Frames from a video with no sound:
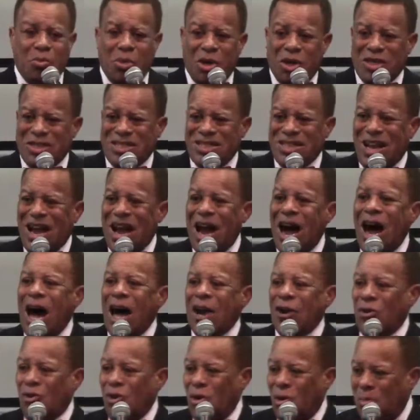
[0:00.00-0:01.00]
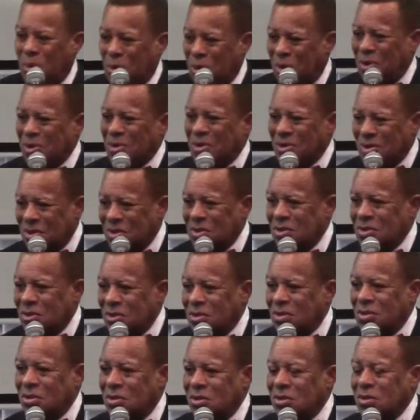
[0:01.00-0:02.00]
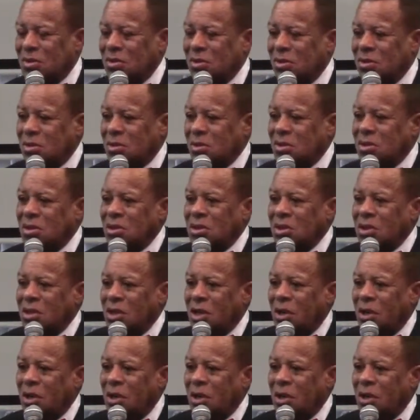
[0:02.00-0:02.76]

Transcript: but it's honorable. Mm -hmm.